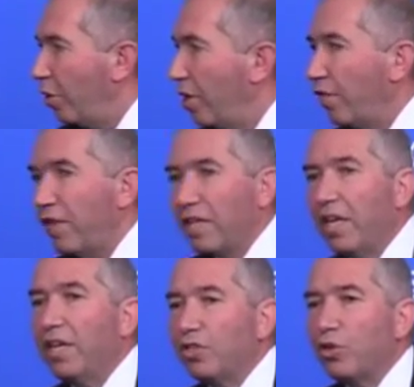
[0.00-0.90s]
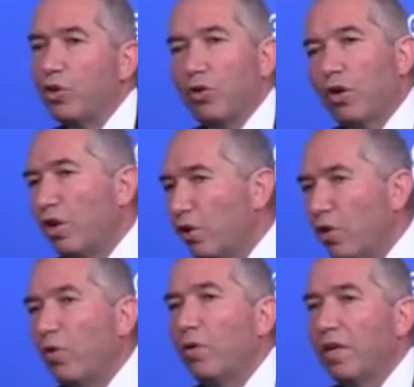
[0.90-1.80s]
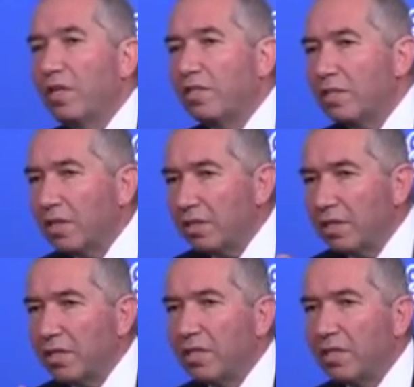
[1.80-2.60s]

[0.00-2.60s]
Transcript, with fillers: only Fatah is controlling. No, it's, it's a